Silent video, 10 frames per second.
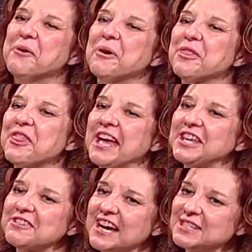Well,
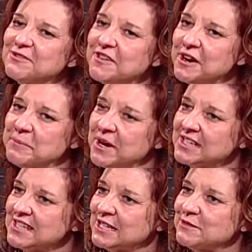thank you guys very
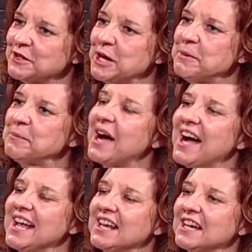much. Thanks for coming
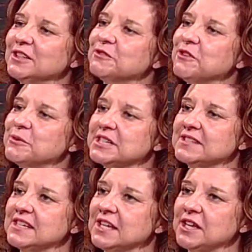by, and I look forward to
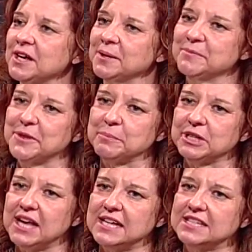seeing the
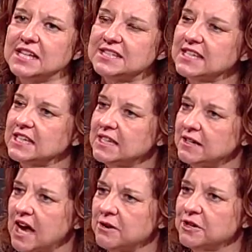play. Tell us
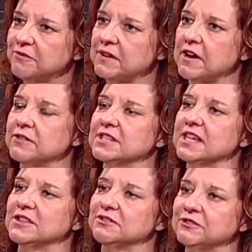again, I don't know if we've ever
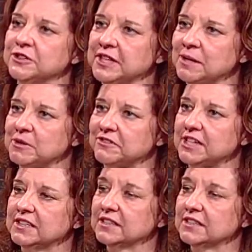said the full name of it.